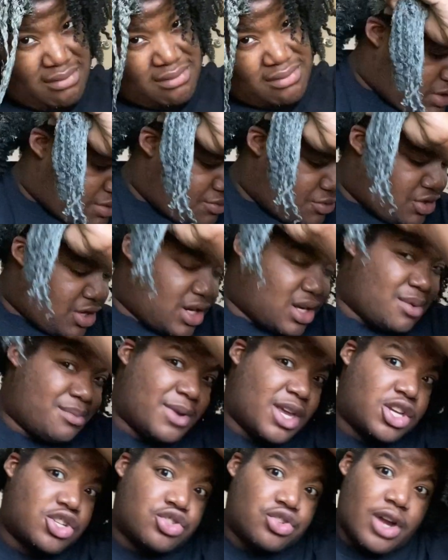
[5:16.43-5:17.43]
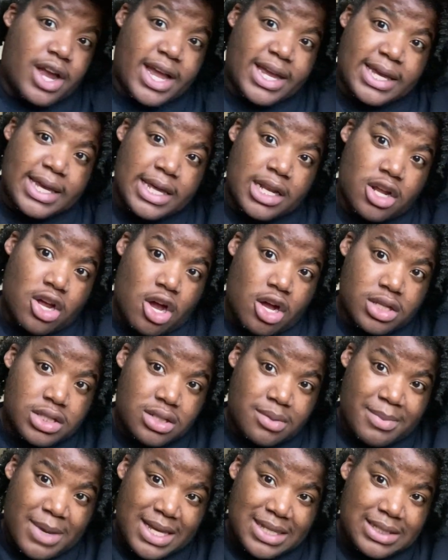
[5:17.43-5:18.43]
I'm trying to make sure I get it onto
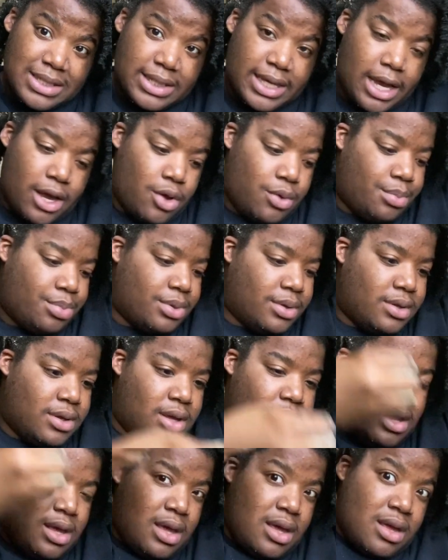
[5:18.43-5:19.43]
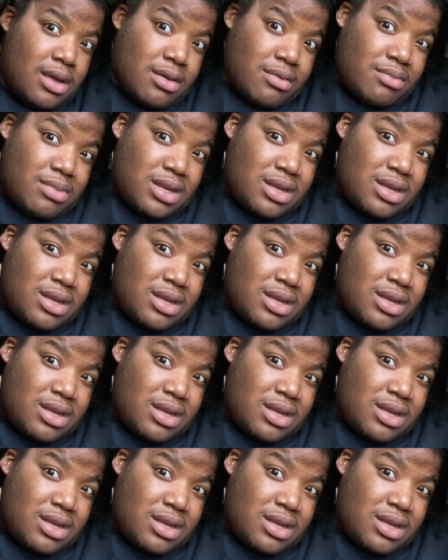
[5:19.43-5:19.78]
my scalp because I